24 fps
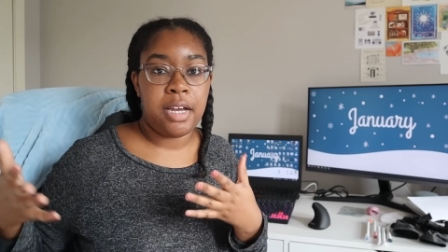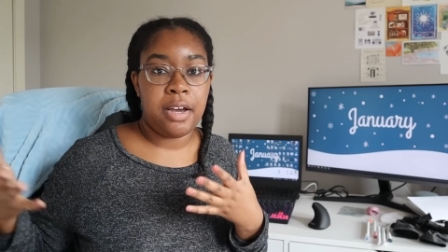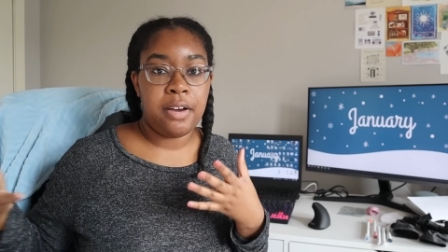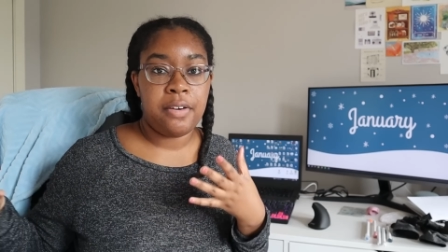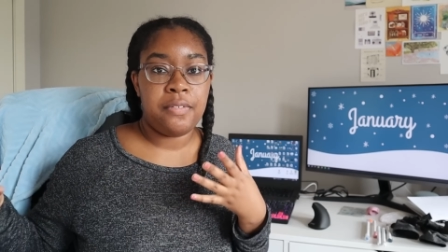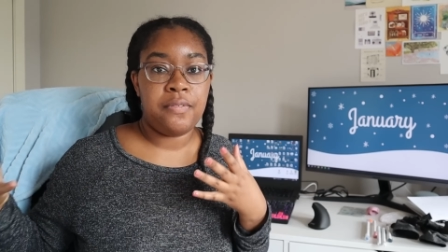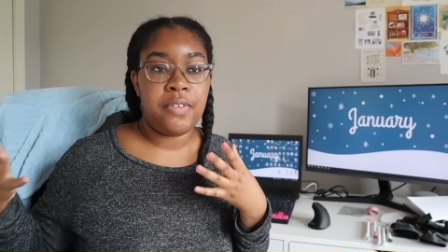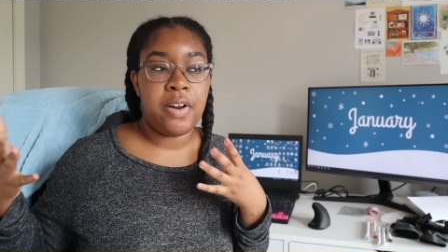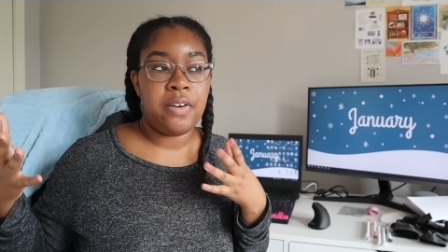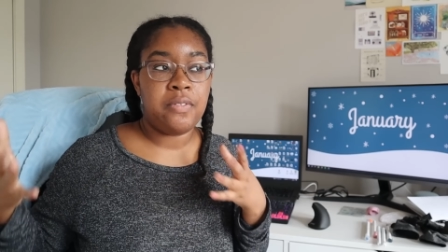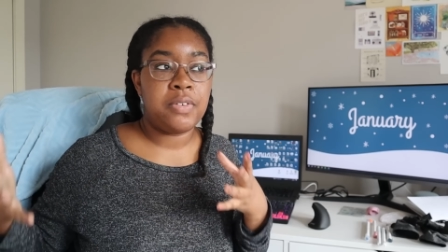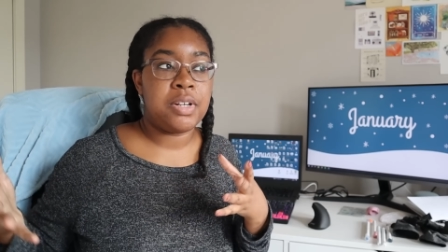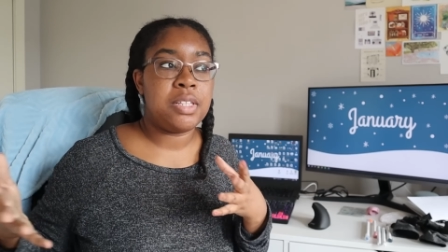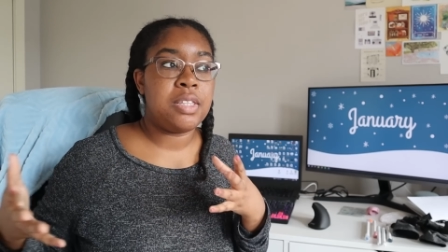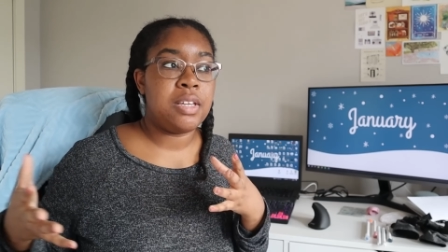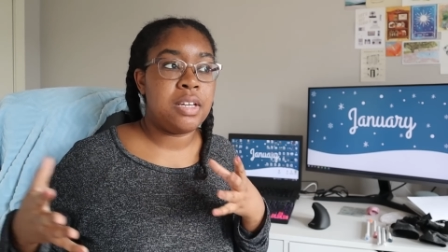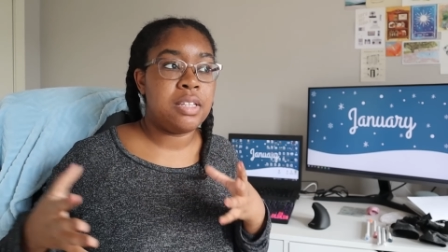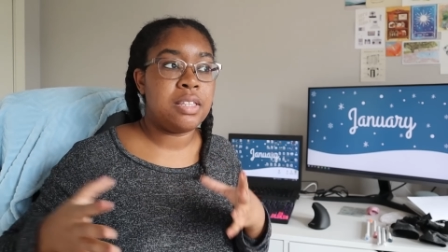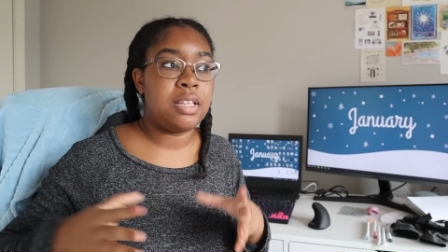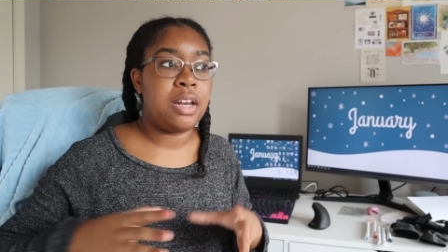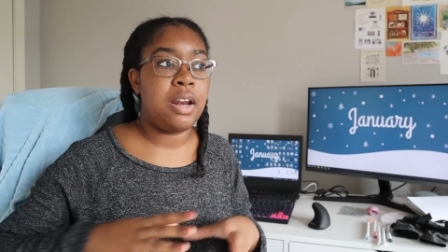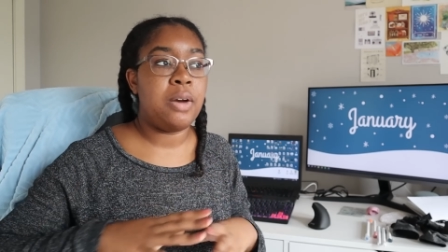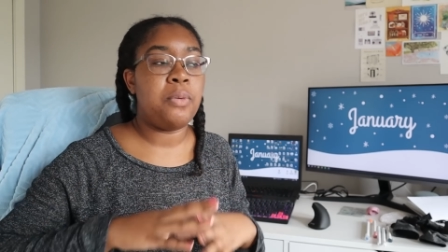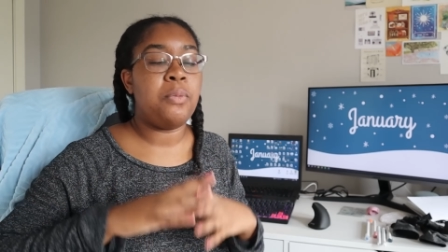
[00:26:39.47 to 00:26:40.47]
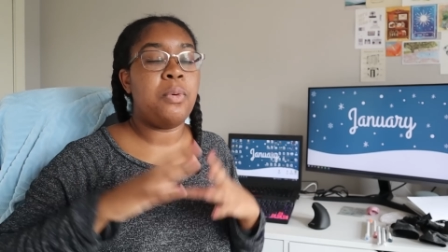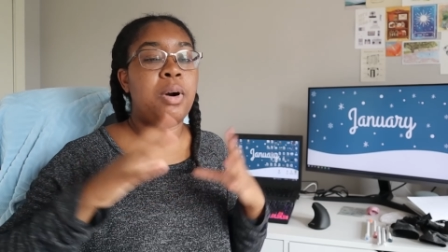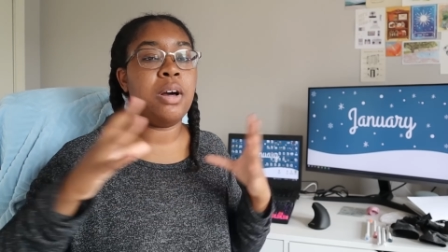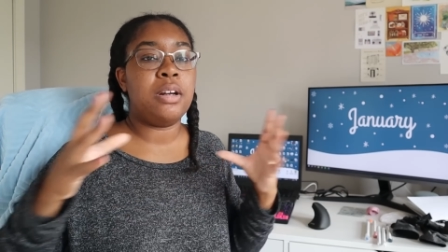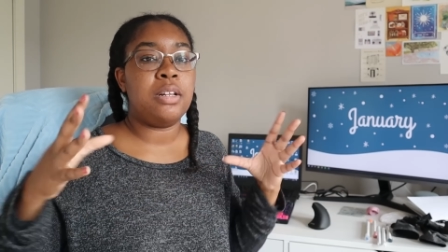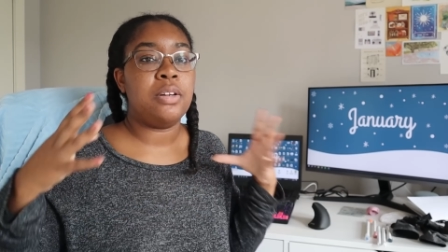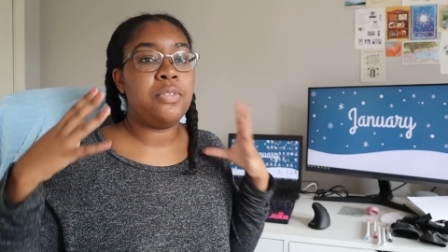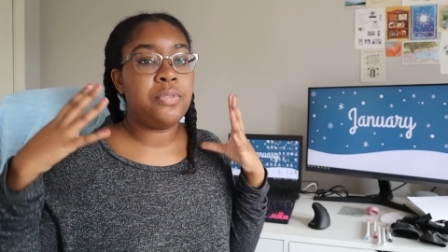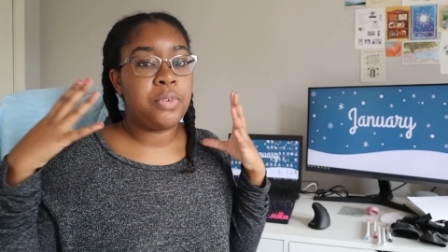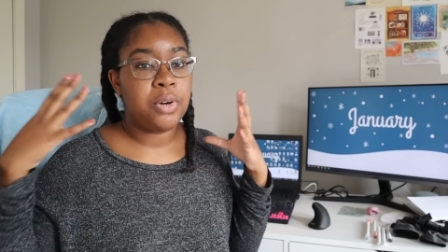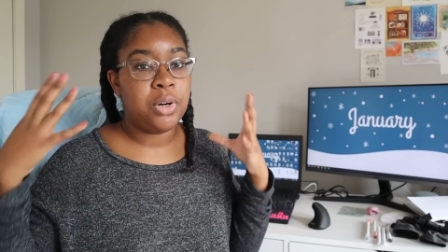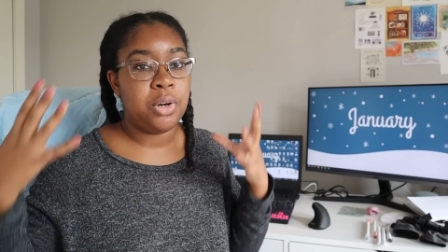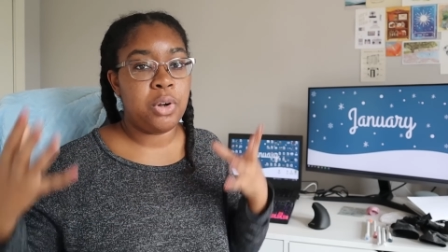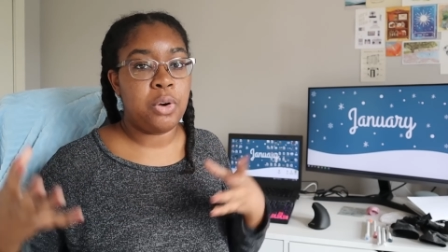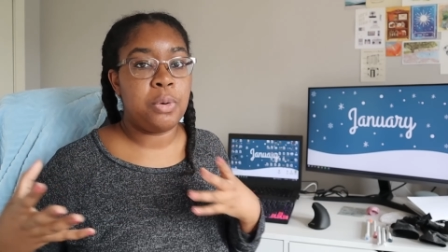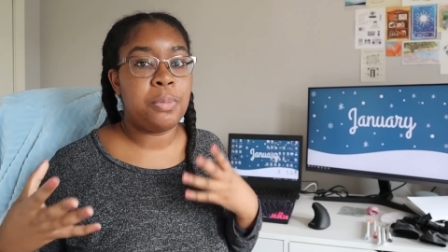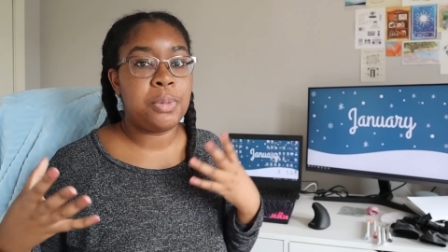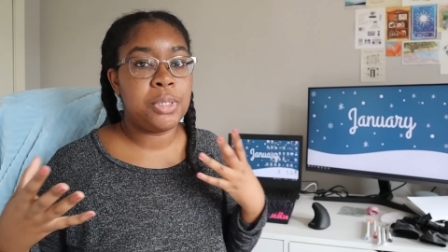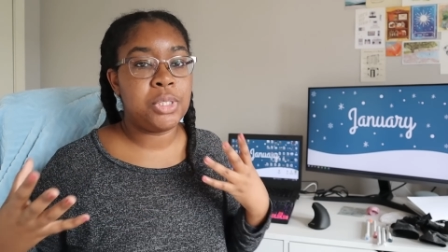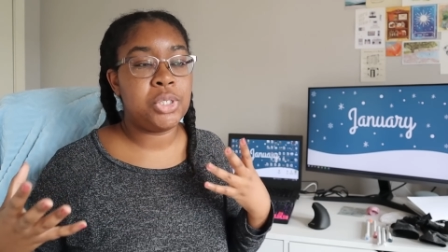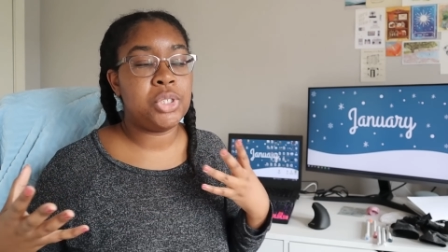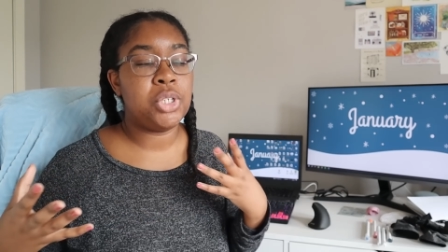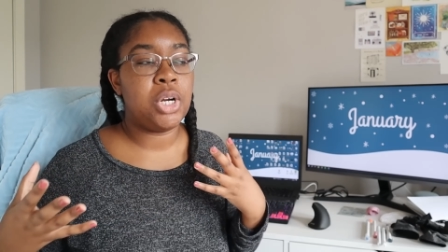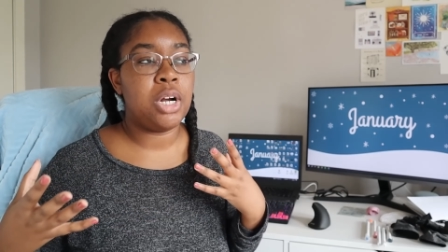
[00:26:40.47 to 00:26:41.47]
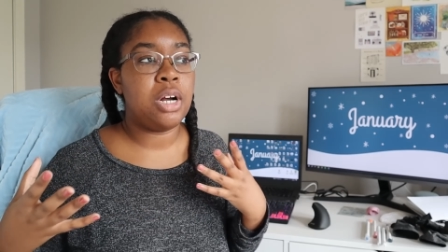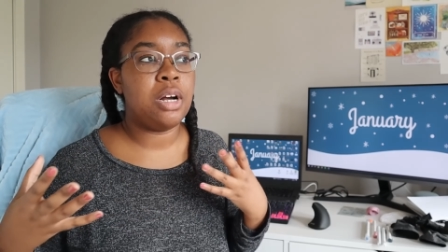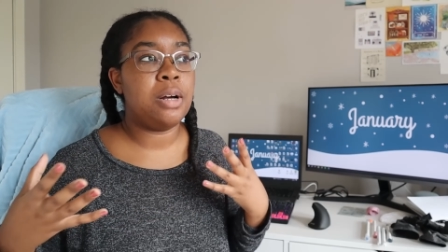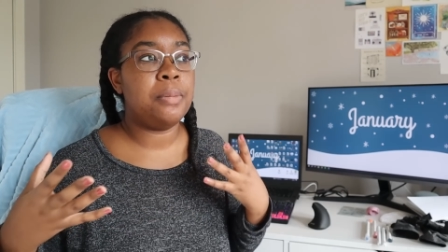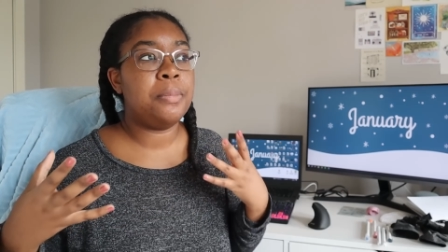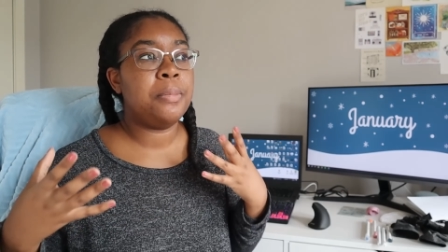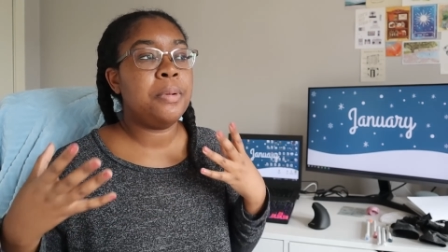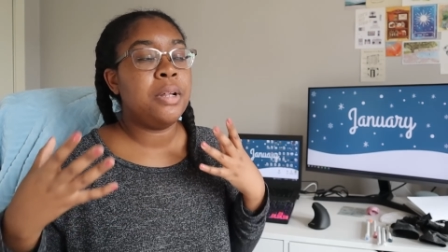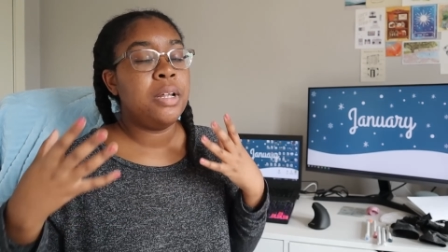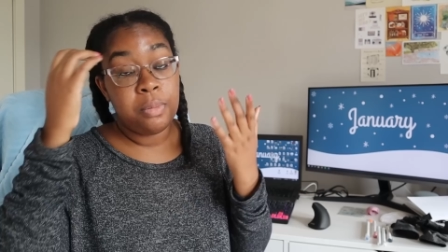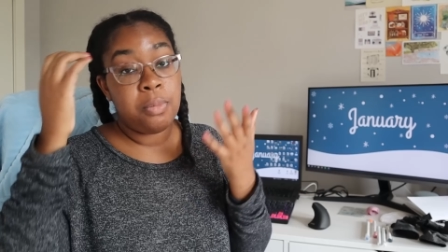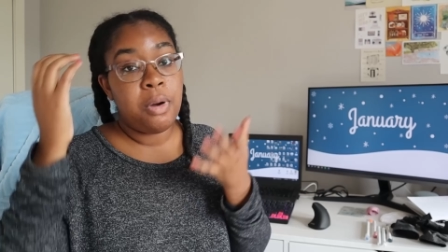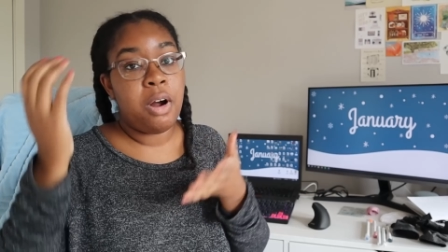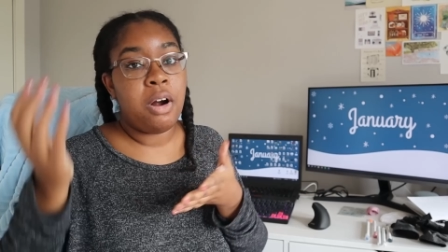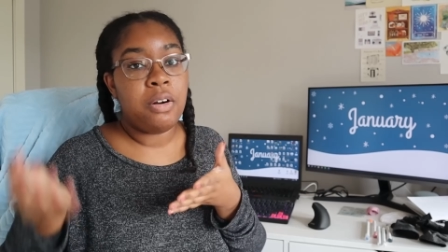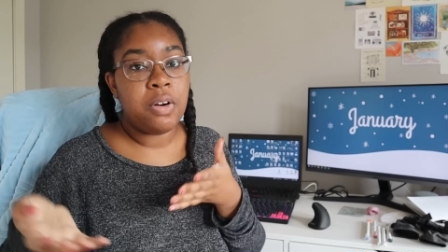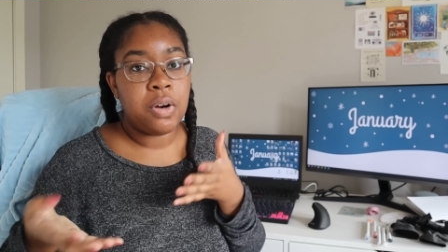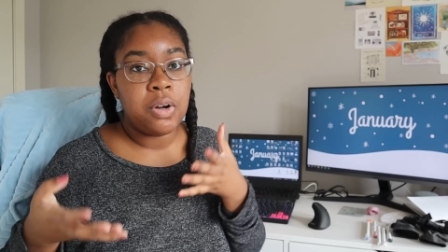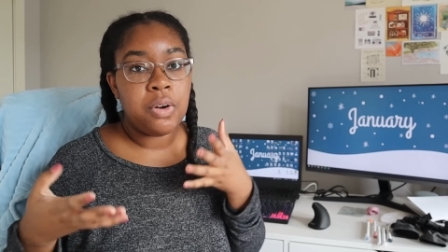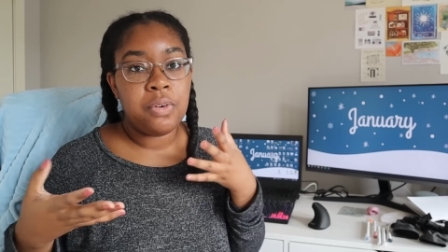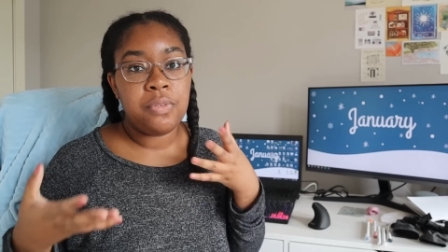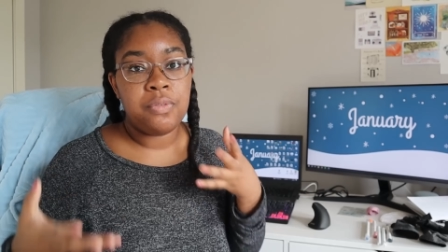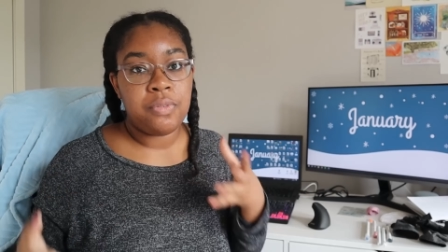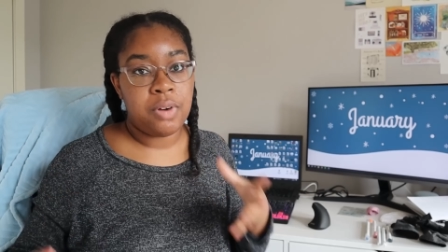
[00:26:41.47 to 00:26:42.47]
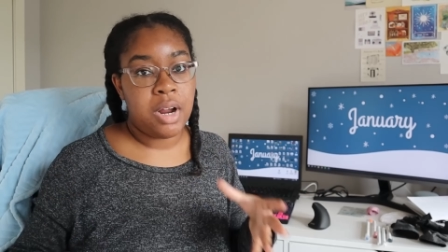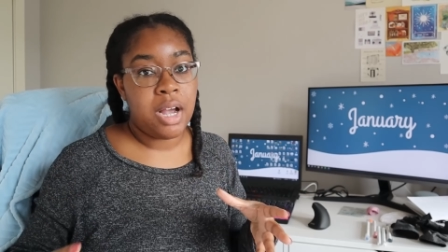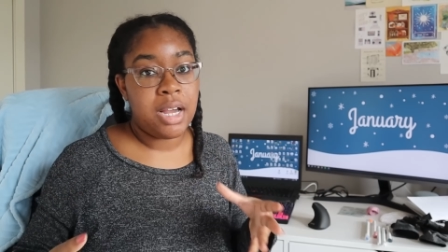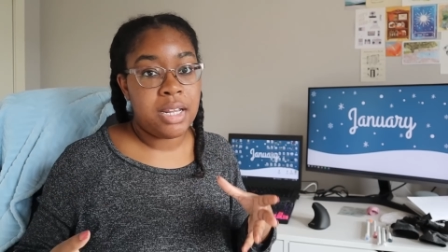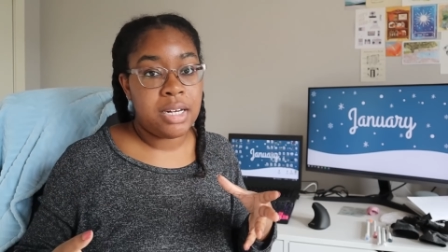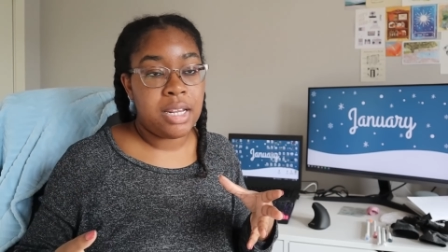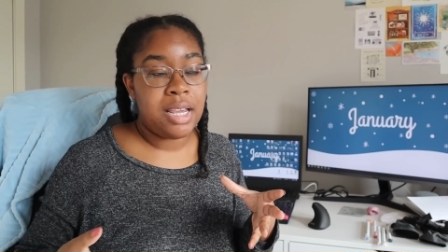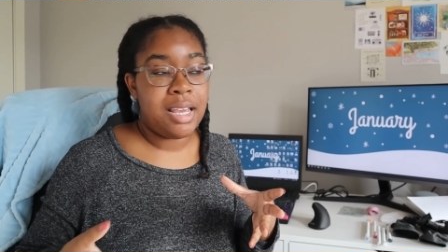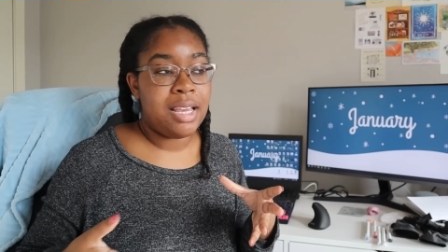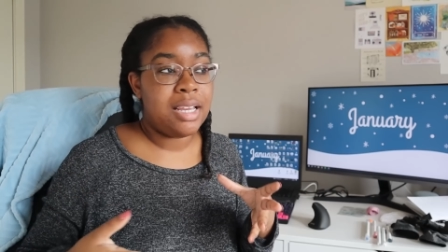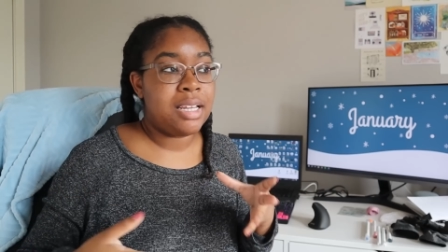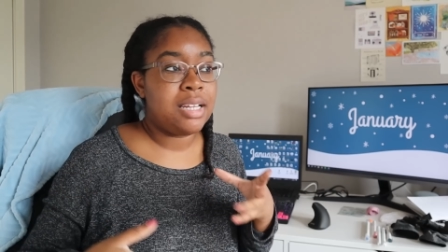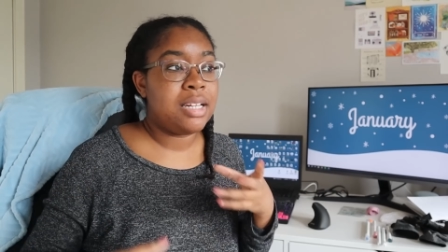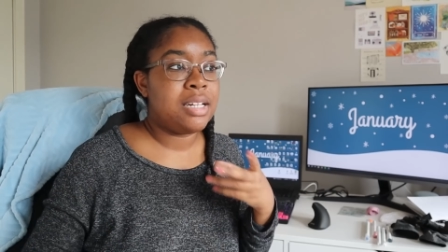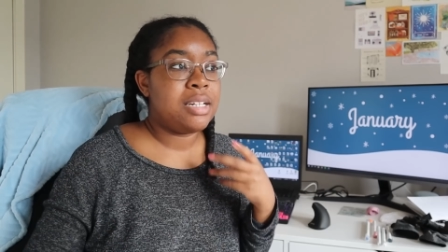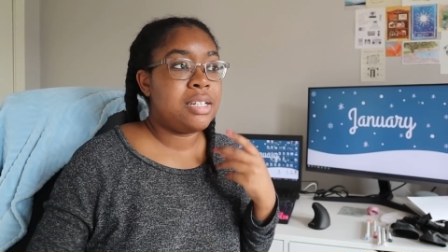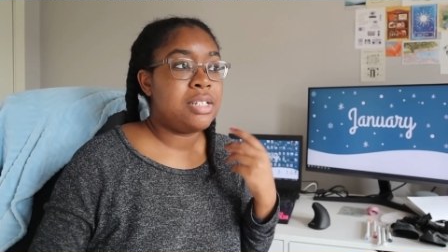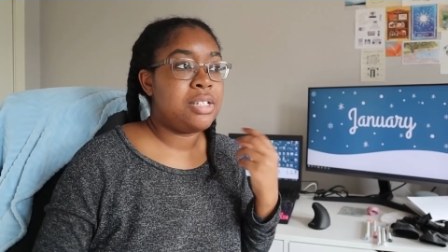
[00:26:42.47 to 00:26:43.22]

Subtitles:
have everything that I wanted for an open shop tomorrow, Friday.